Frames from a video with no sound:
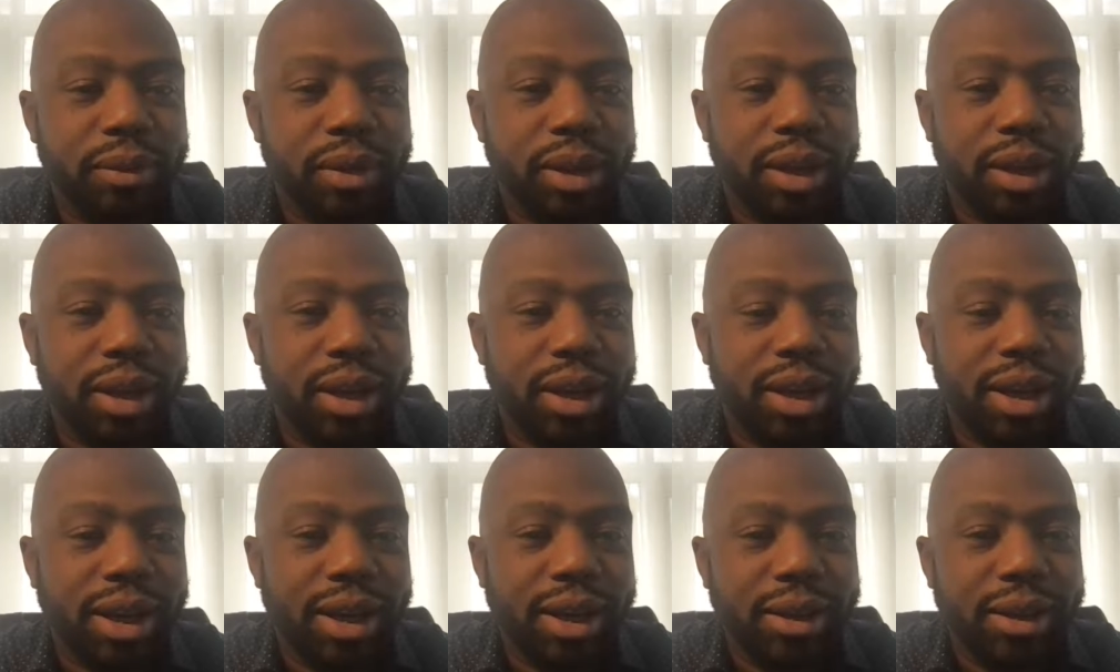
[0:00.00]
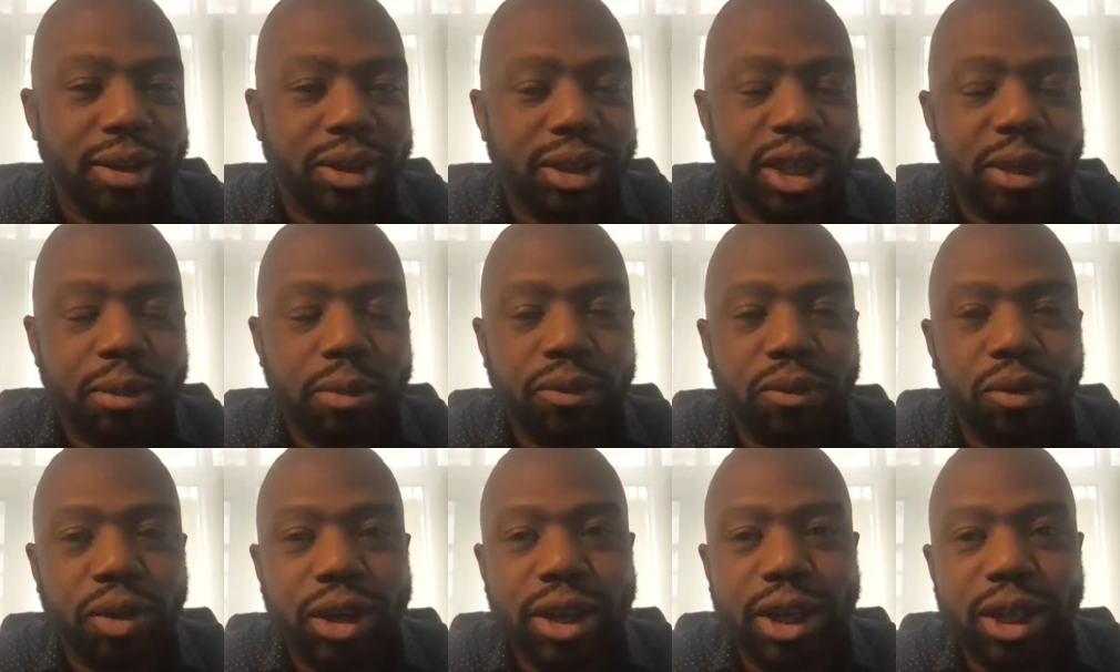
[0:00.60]
uh, just
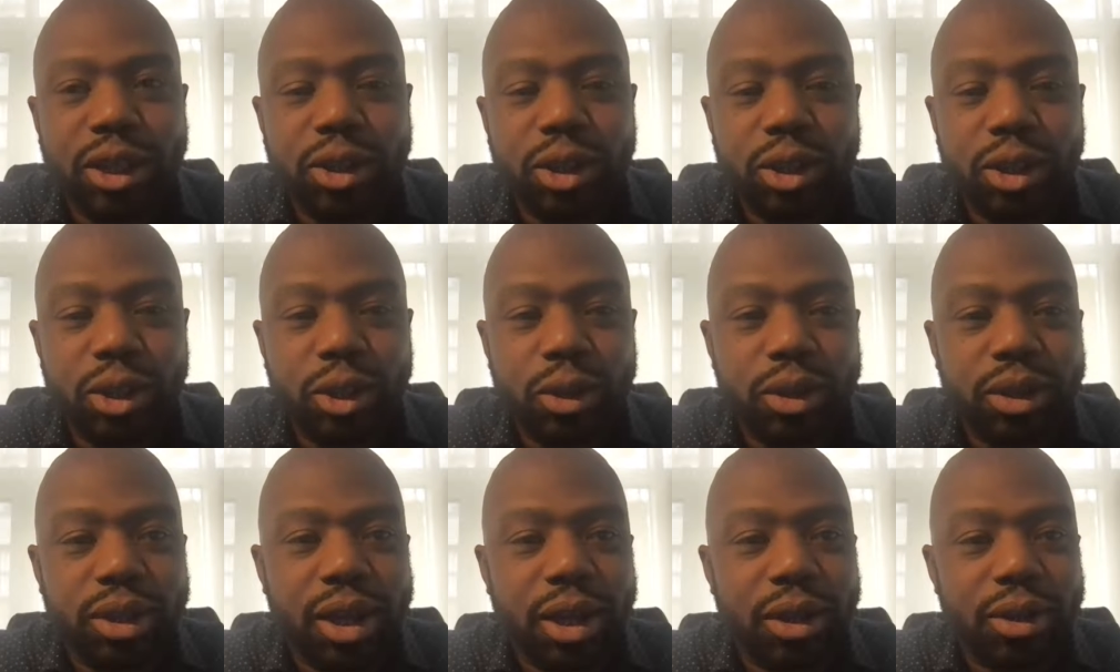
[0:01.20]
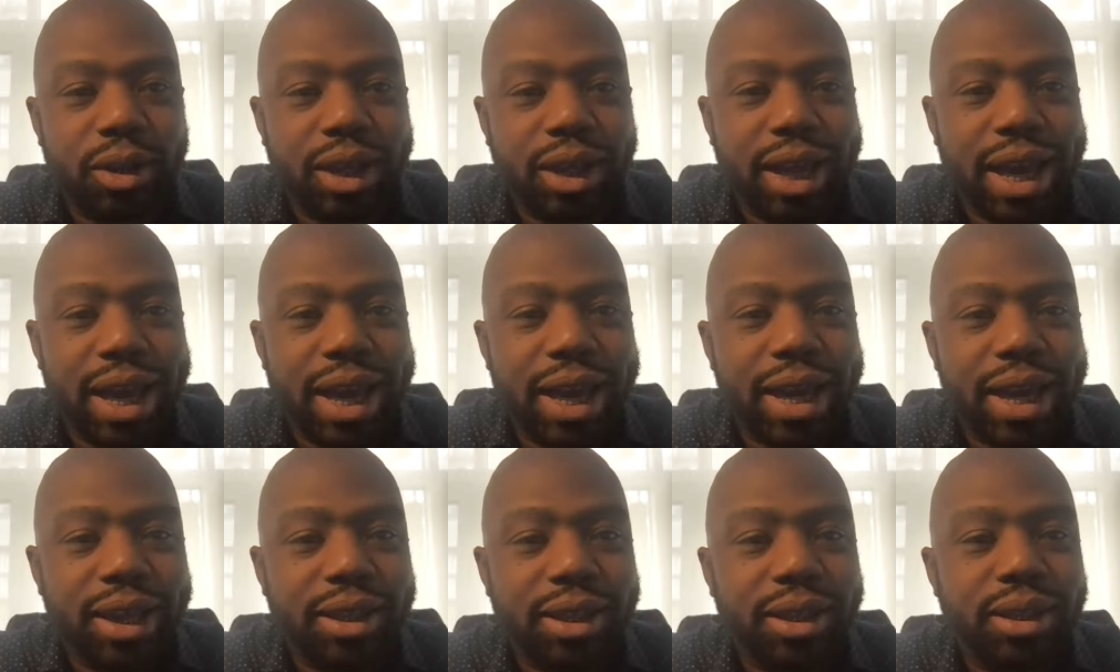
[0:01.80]
before I introduce Dr.
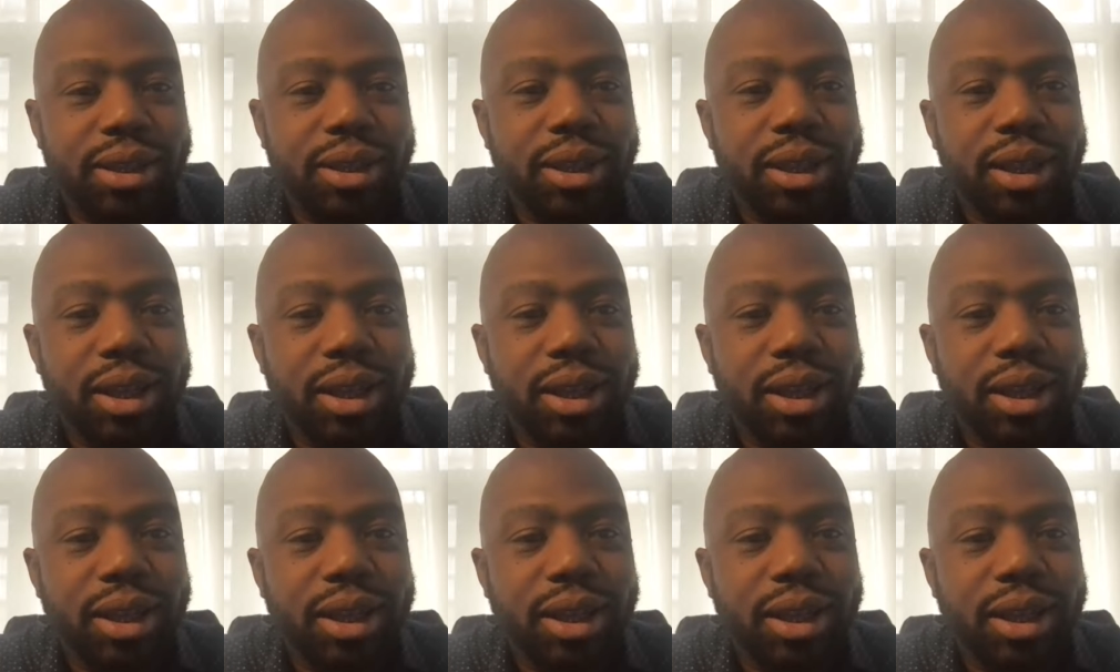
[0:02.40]
Kass.